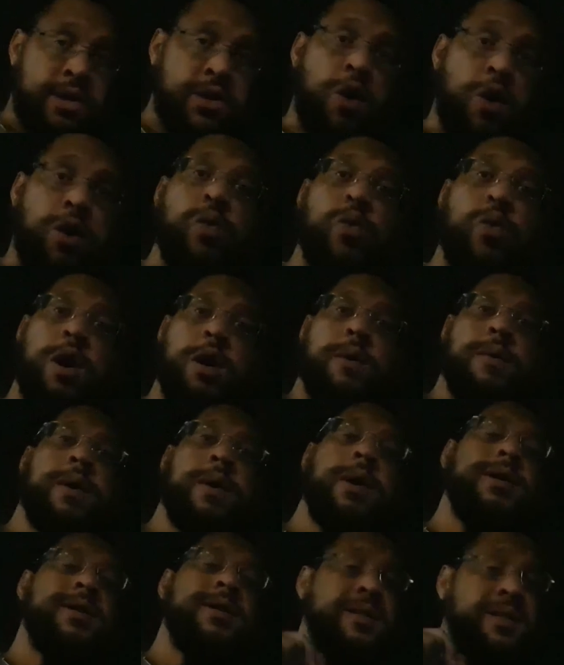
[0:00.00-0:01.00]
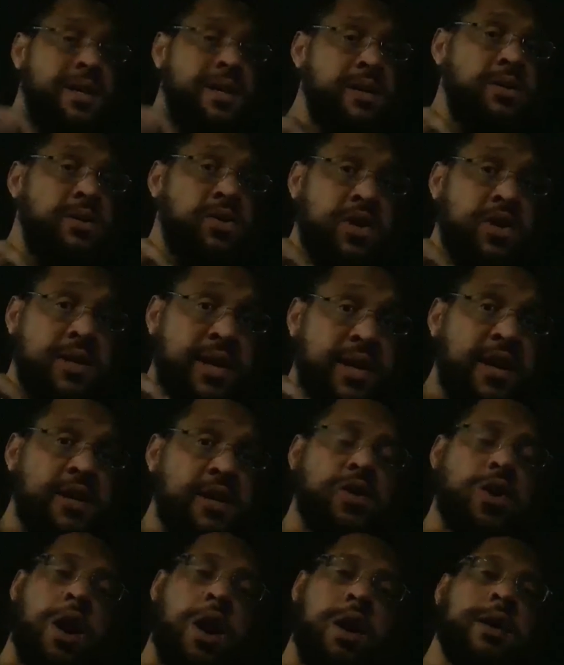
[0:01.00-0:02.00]
go to work. Just get
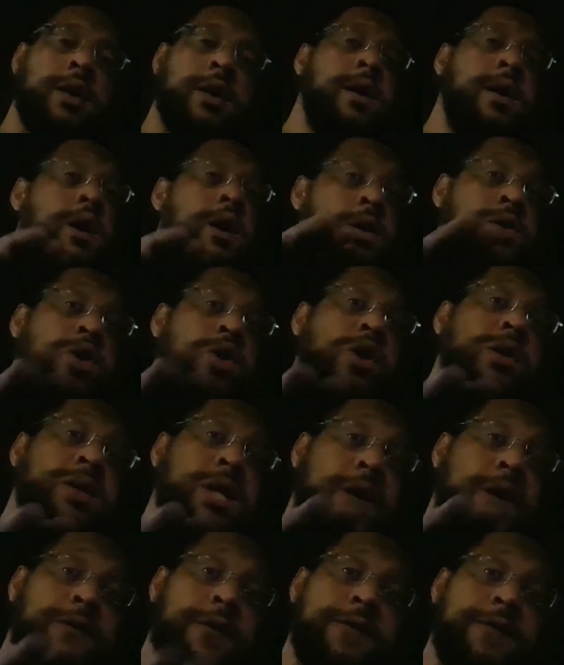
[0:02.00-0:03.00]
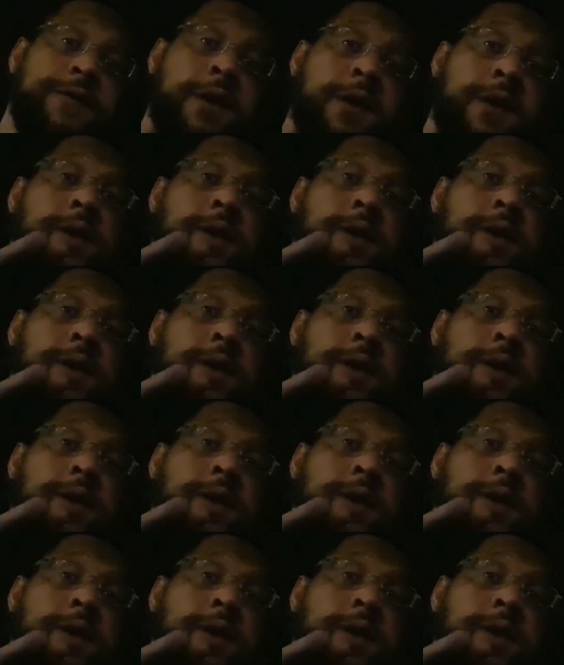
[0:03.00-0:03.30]
started. Do yourself a favor,